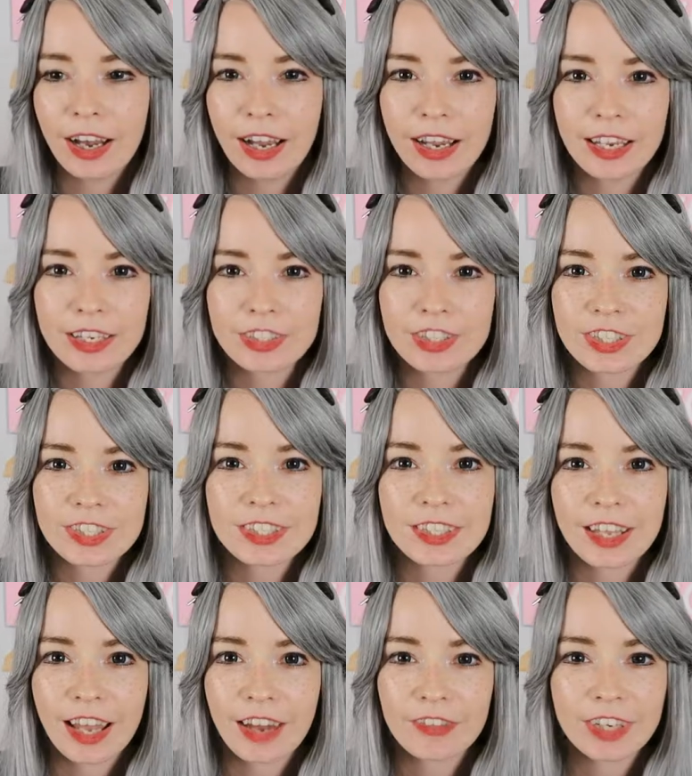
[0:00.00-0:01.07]
I just
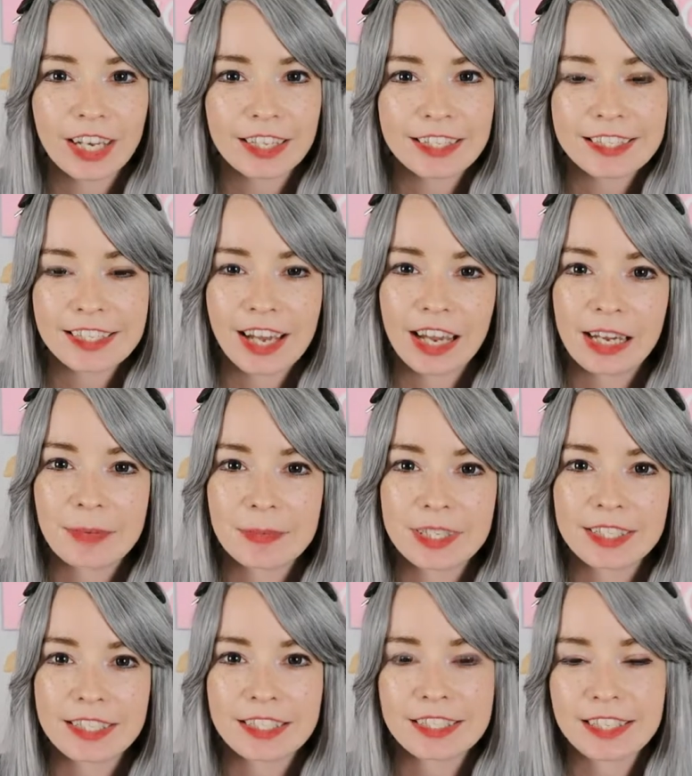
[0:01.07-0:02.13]
haven't had the time
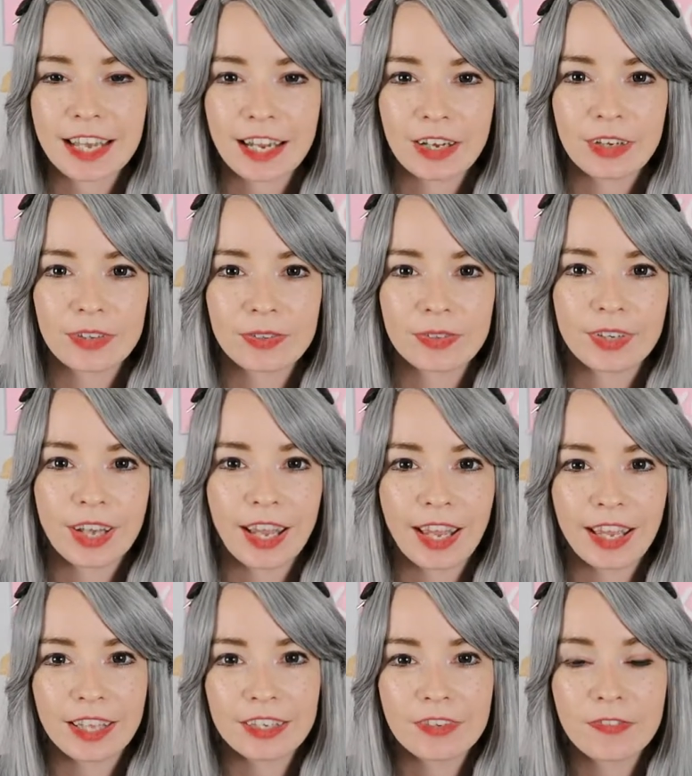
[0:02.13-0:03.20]
to sit down
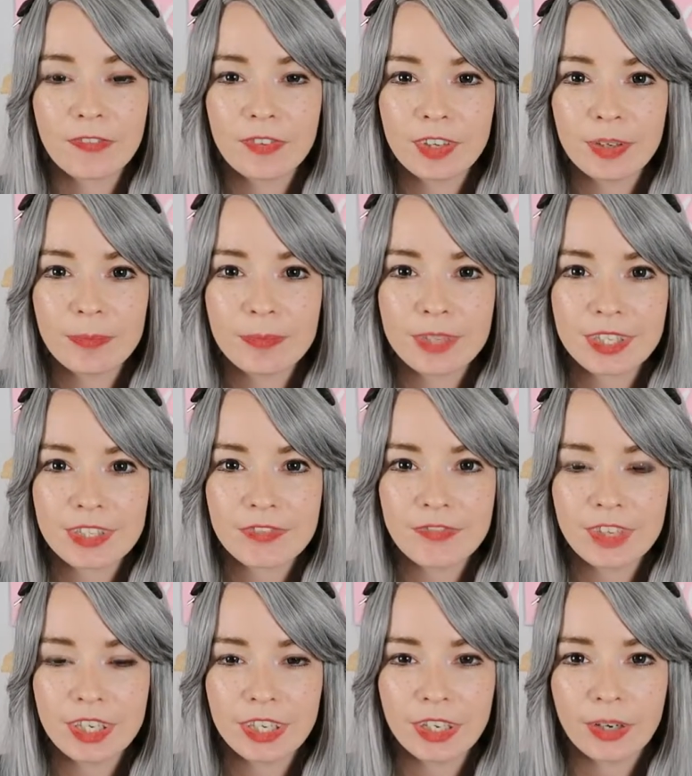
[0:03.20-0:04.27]
and film this
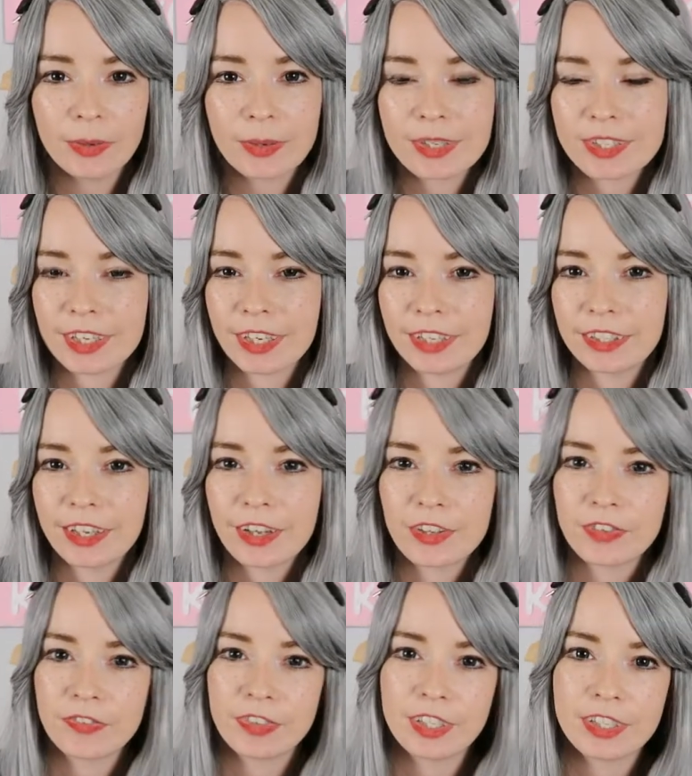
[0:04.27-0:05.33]
video because I had
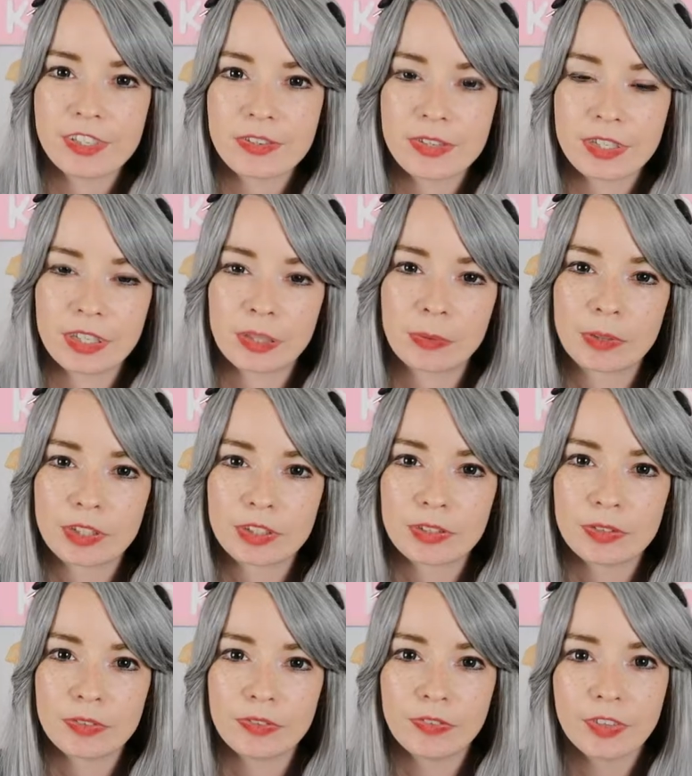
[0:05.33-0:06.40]
other videos that I wanted
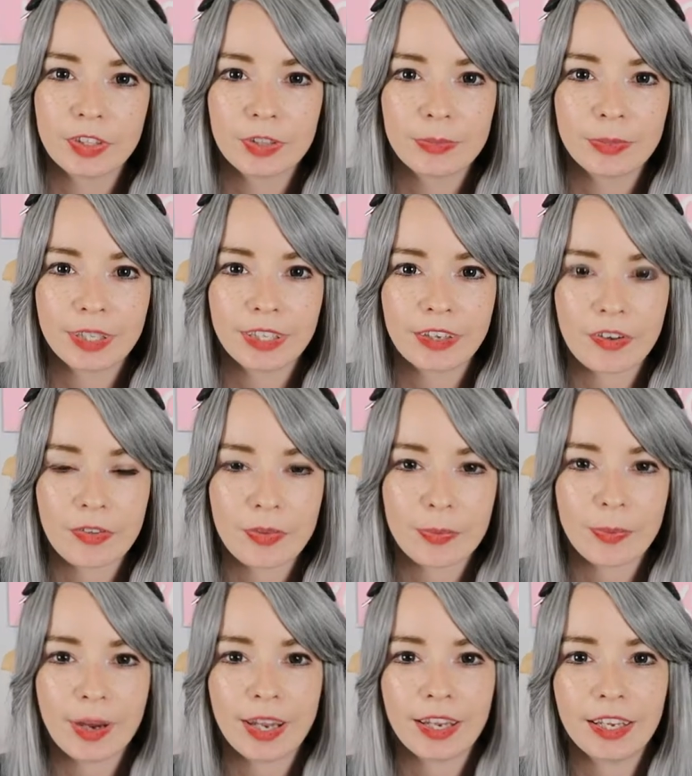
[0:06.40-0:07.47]
to film and get out of the
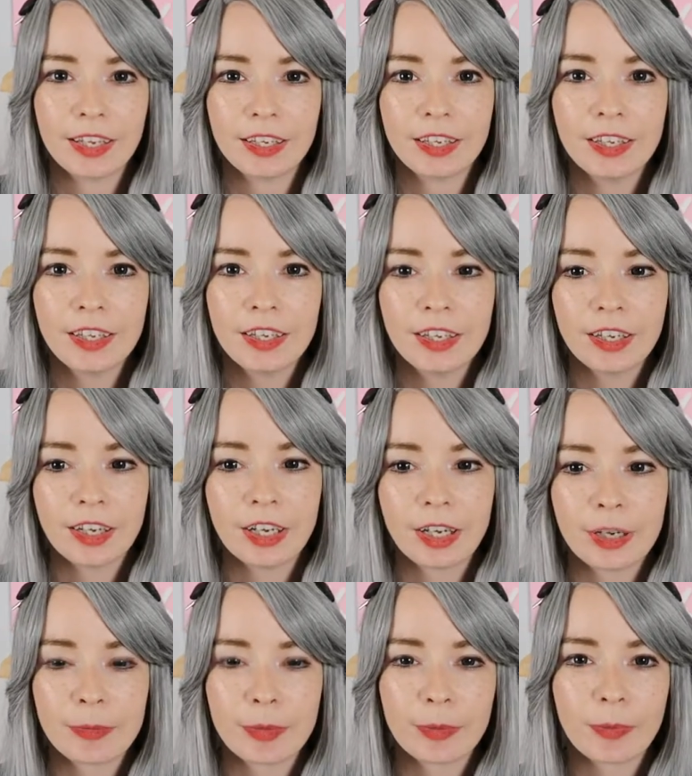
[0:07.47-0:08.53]
way.
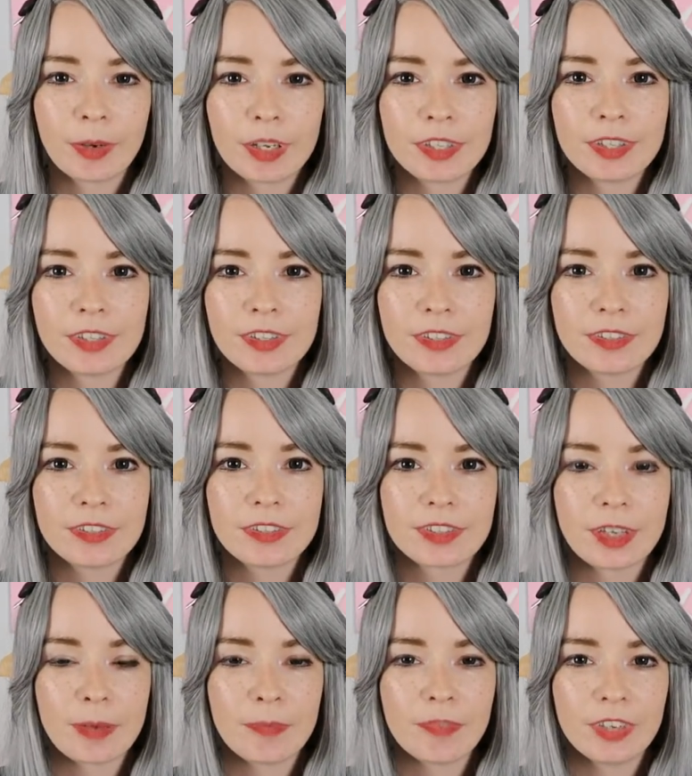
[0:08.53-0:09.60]
I wanted
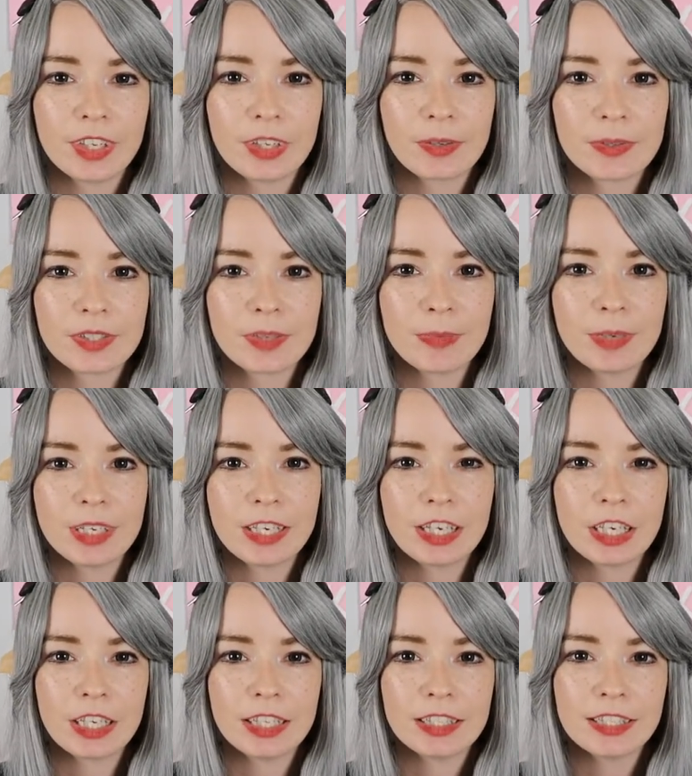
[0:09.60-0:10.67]
some videos to
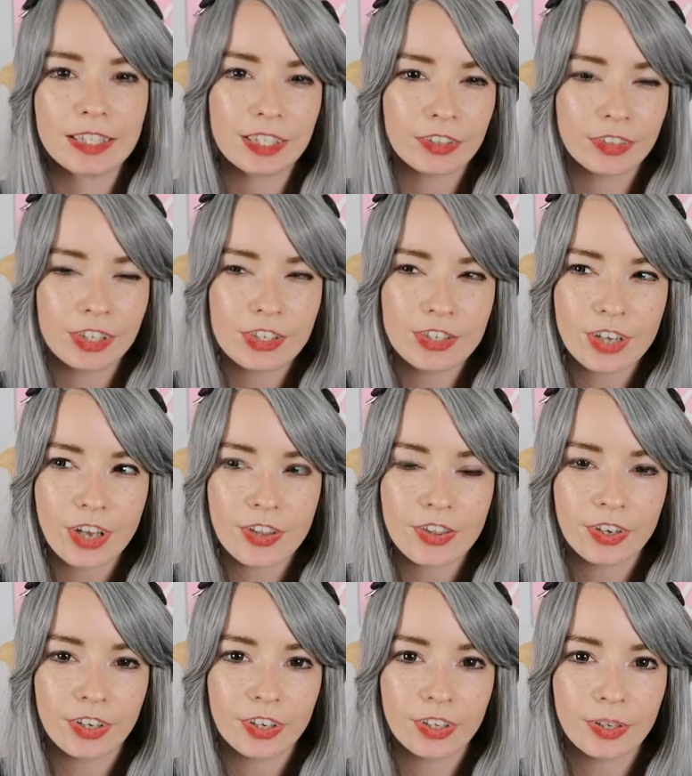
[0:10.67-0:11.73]
be near each
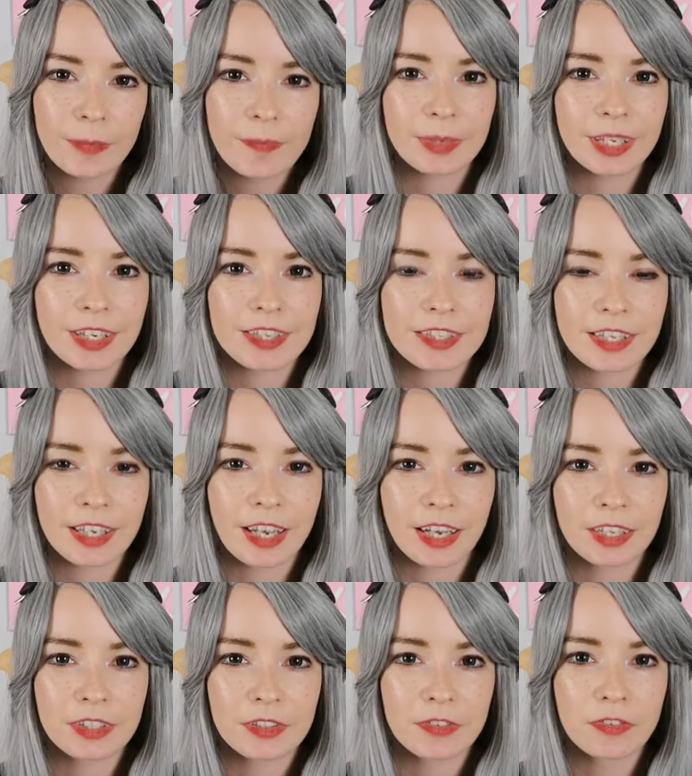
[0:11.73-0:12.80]
other because they
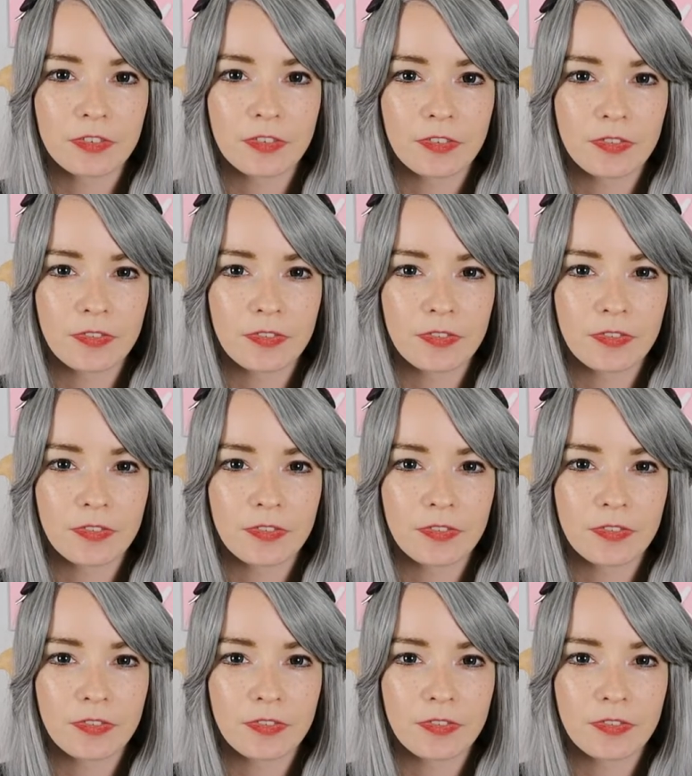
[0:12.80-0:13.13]
kind of